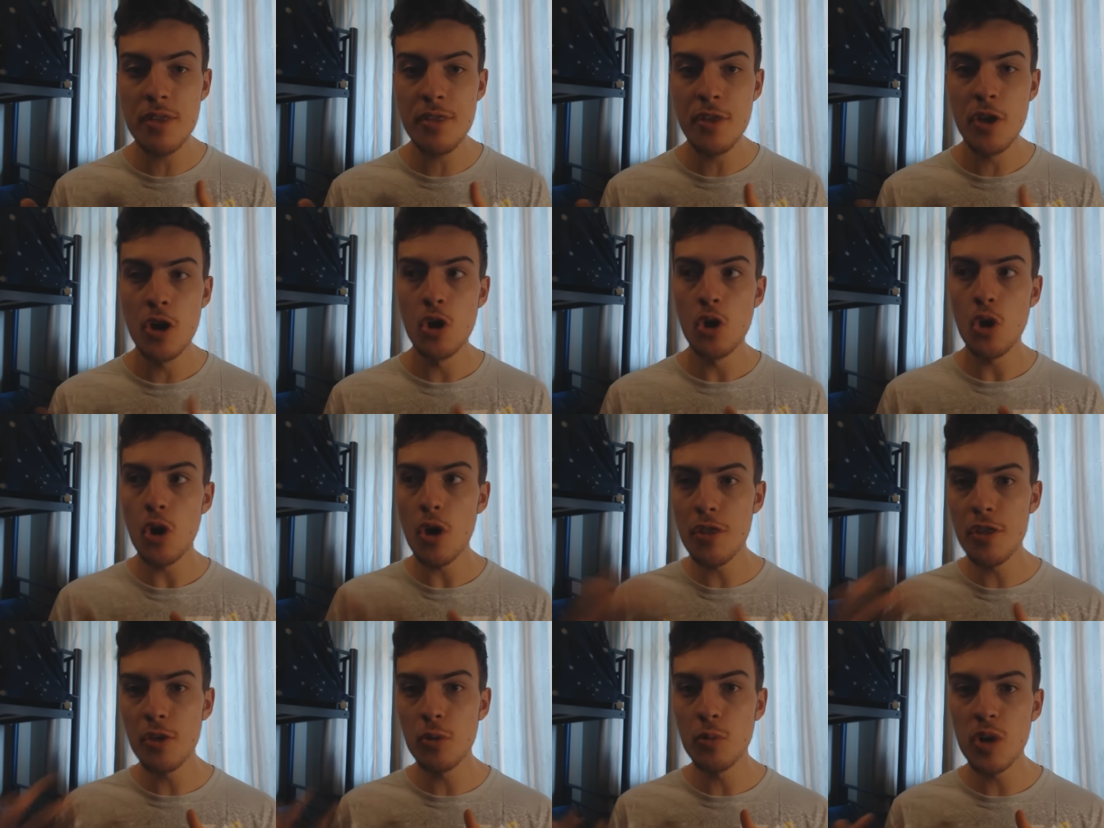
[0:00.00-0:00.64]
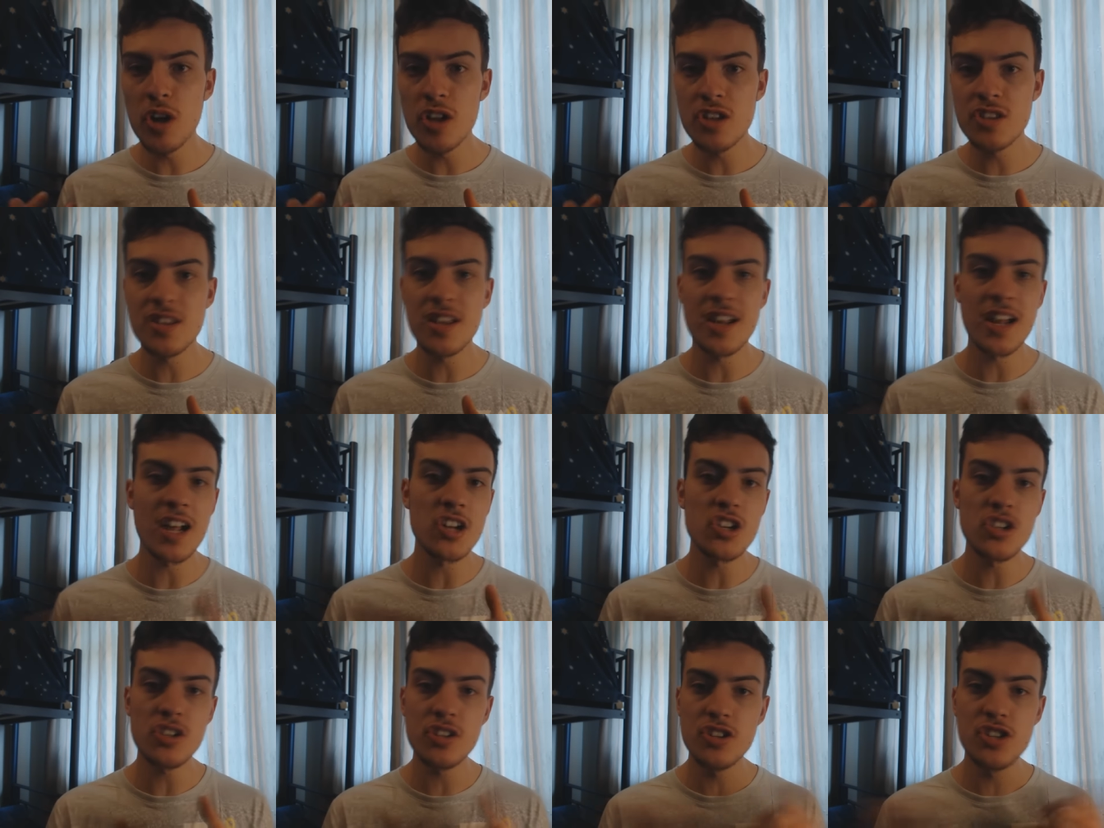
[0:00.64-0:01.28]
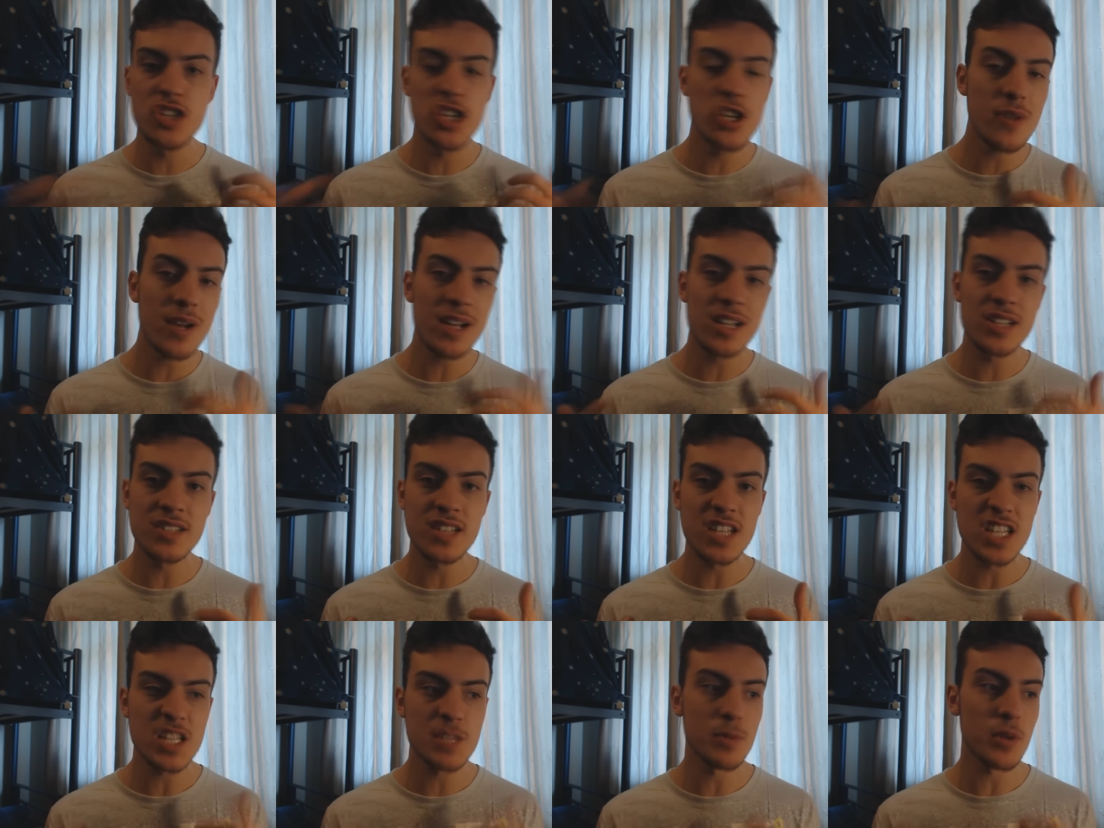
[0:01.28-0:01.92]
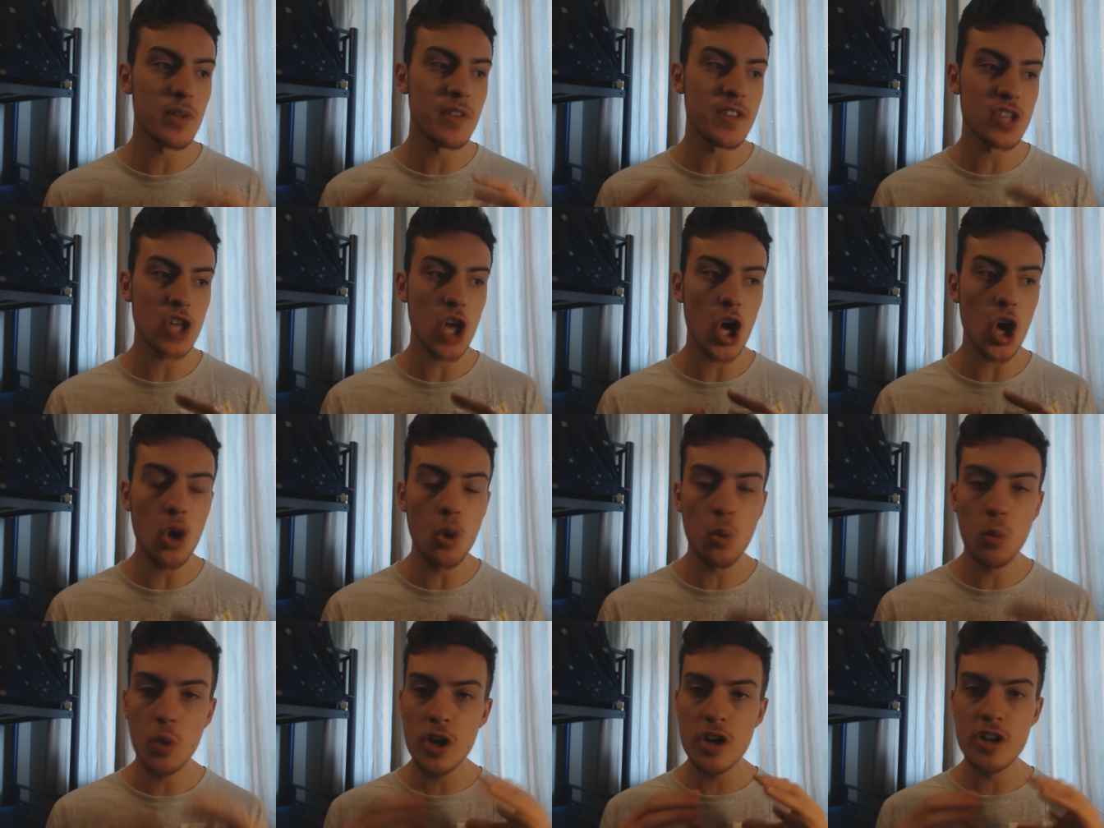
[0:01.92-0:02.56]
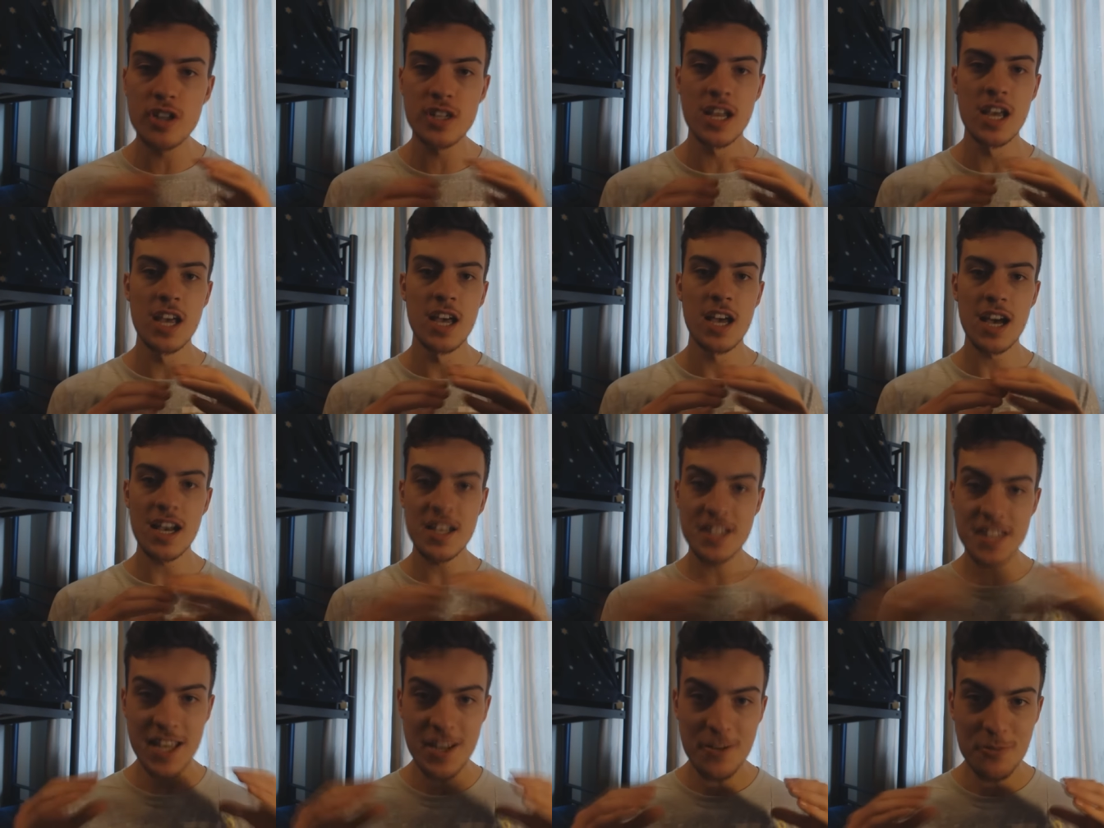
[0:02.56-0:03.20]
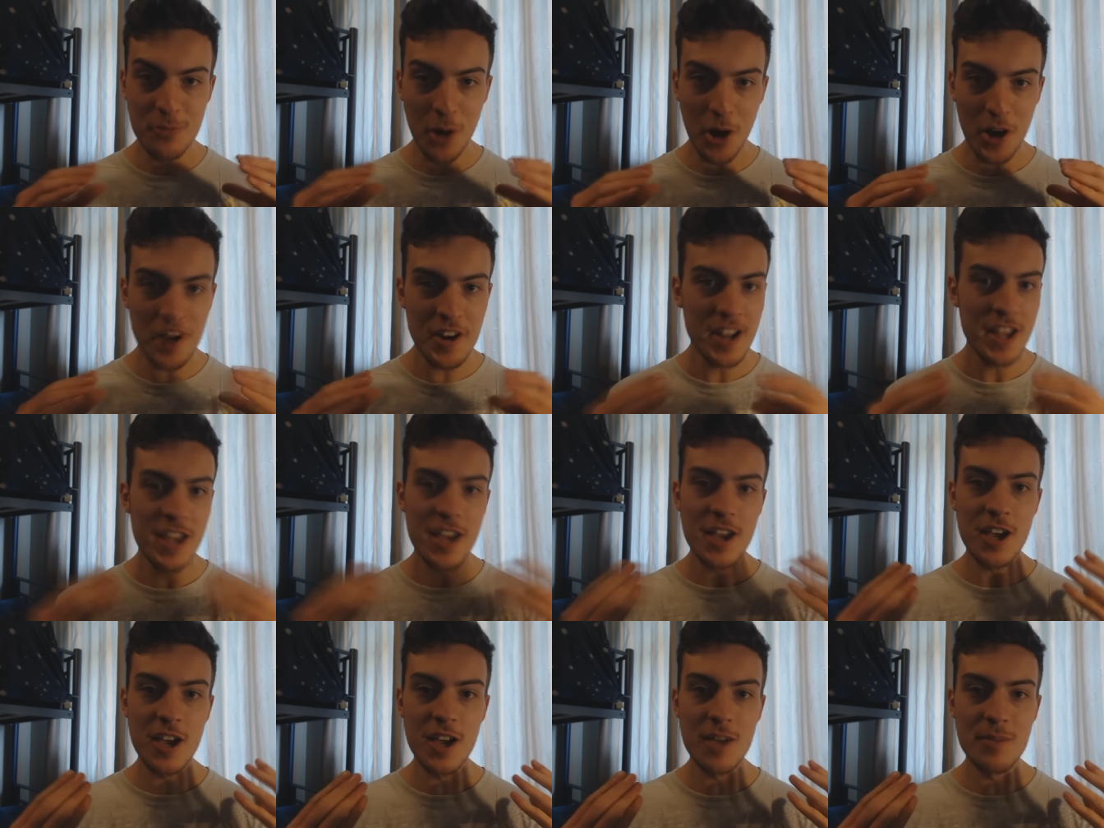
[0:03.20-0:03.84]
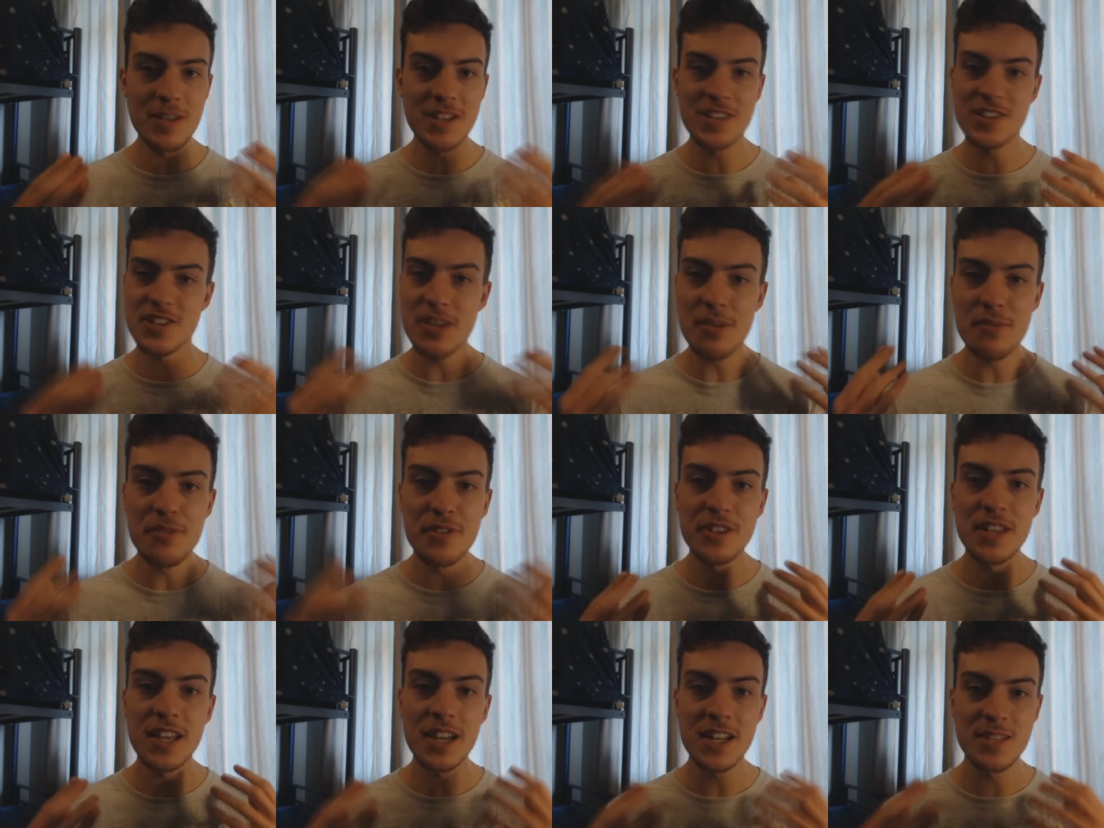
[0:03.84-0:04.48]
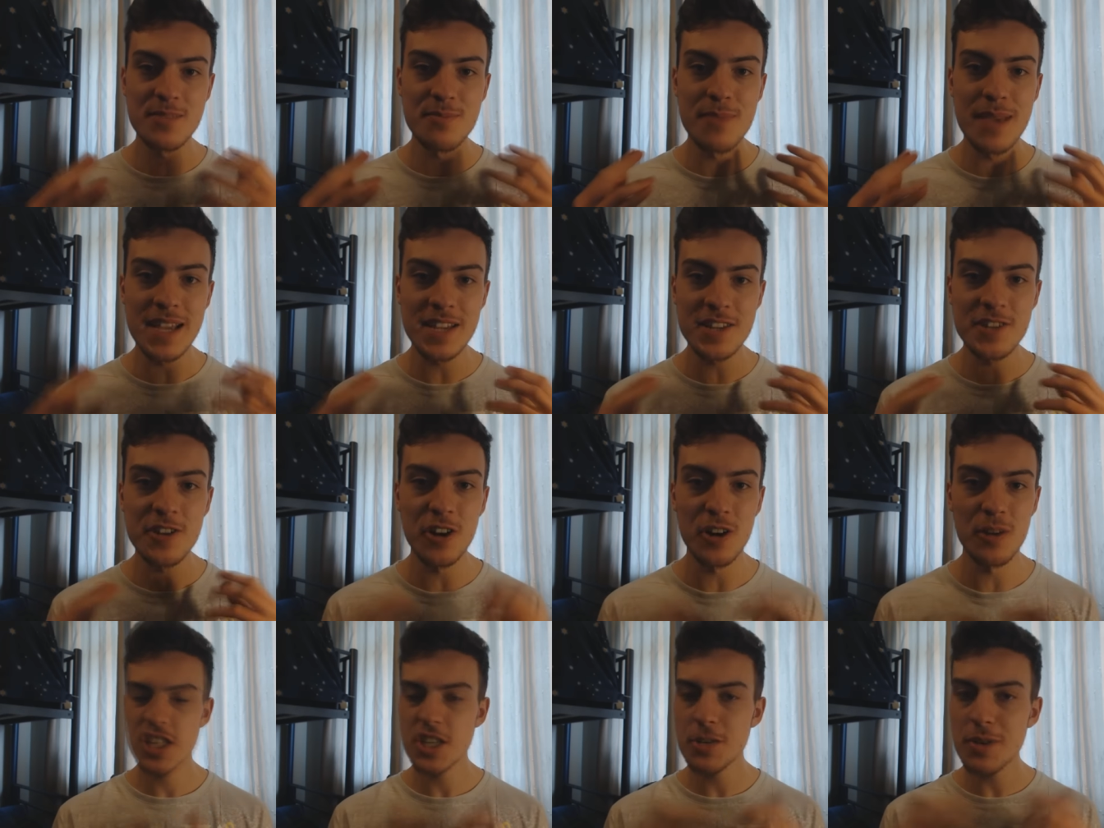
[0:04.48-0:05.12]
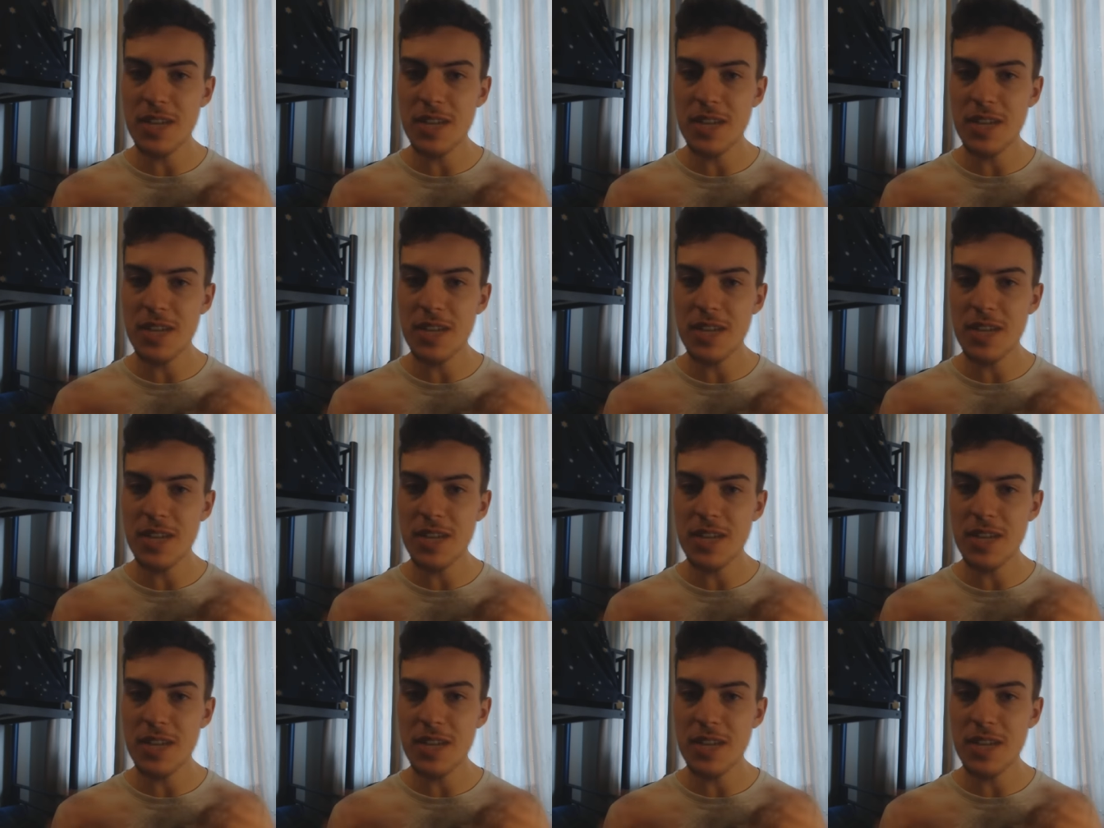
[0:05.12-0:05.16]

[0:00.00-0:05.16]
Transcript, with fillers: with other words that actually do exist, but this whole word as a one is something that is made up.